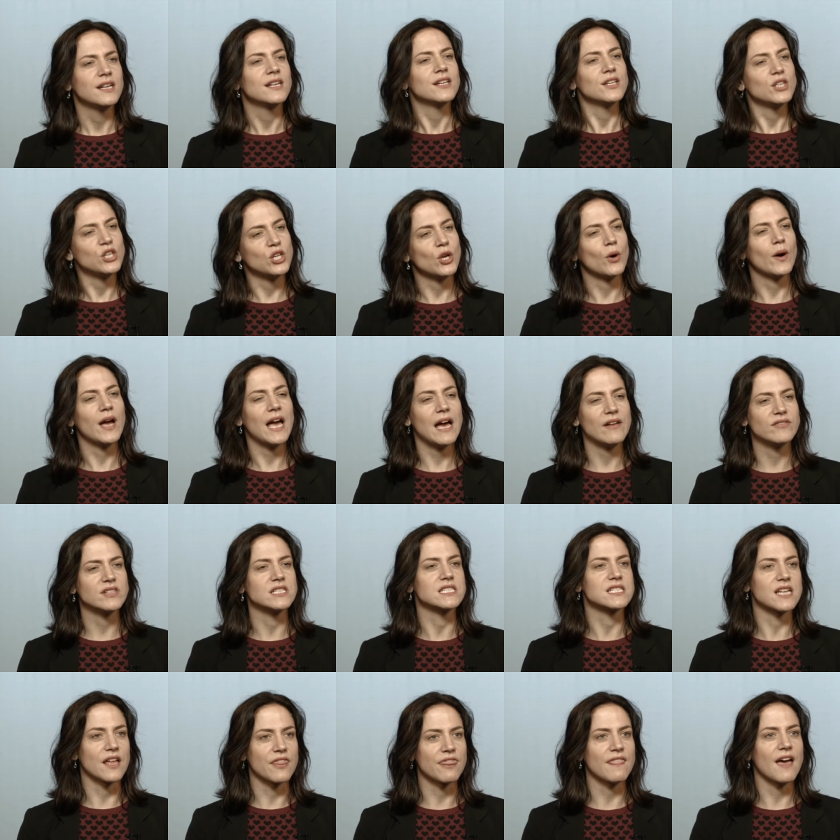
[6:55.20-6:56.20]
you know, I haven't
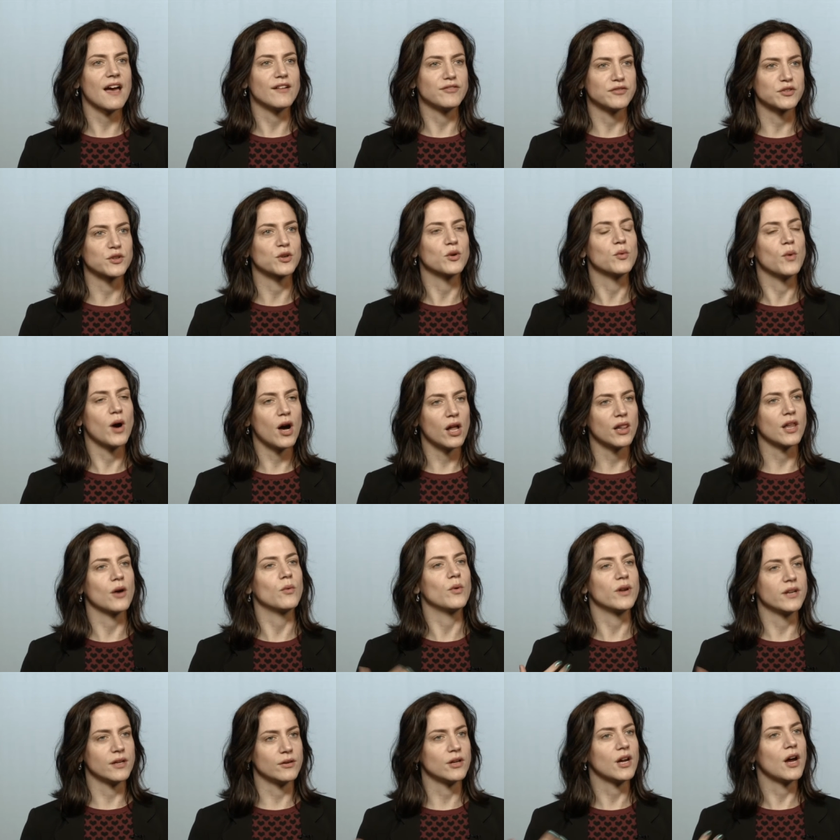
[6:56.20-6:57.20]
done that for a while, I
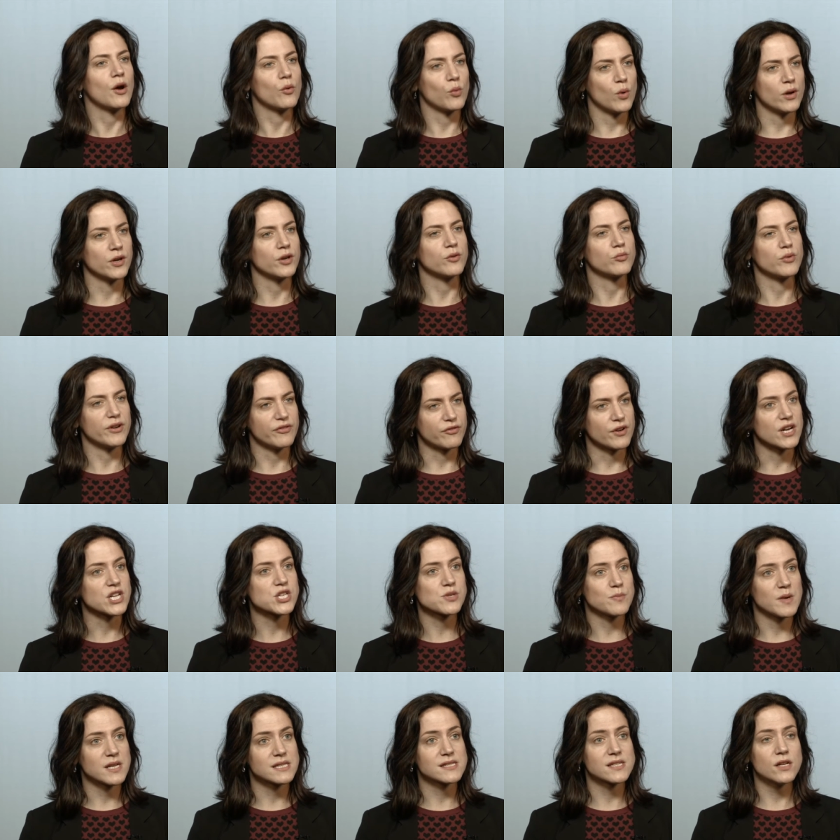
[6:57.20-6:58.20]
want to I wanna refresh
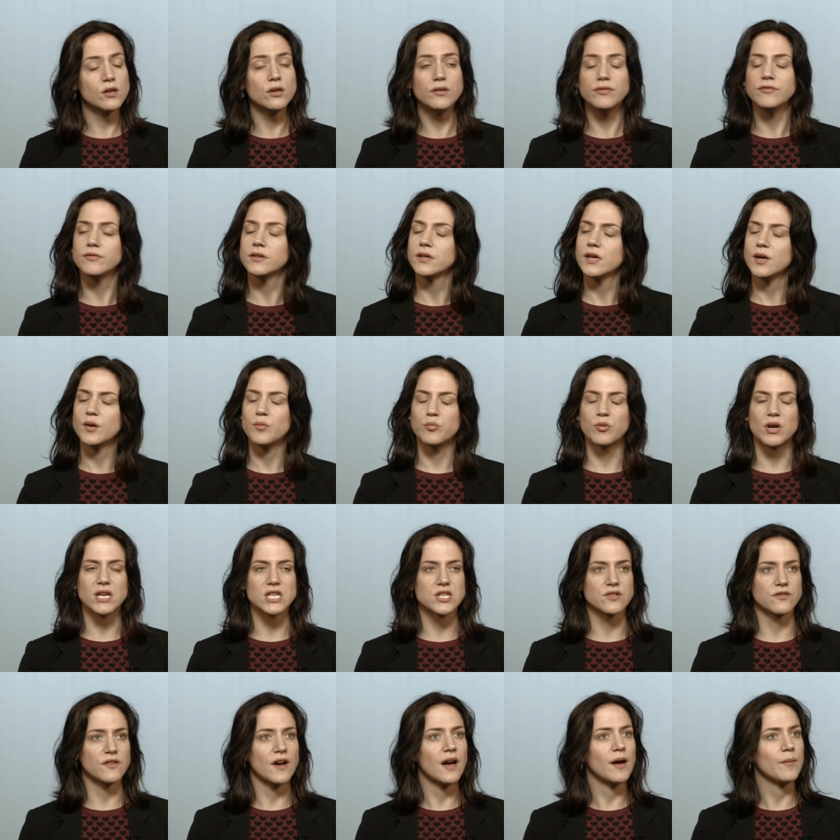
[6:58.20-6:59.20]
myself Brush
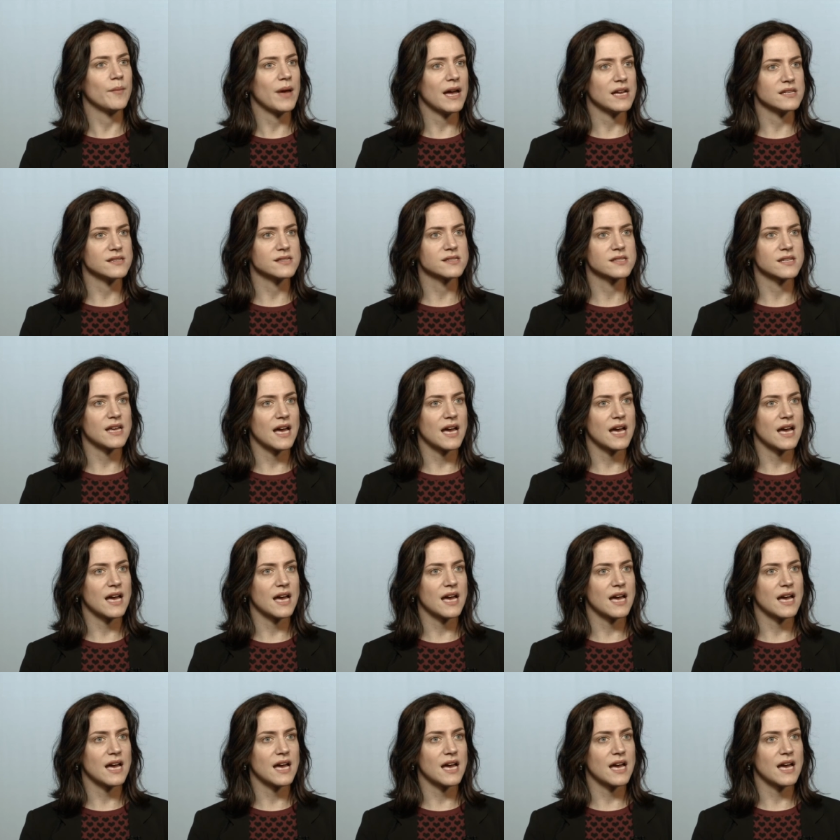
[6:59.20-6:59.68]
Farm has,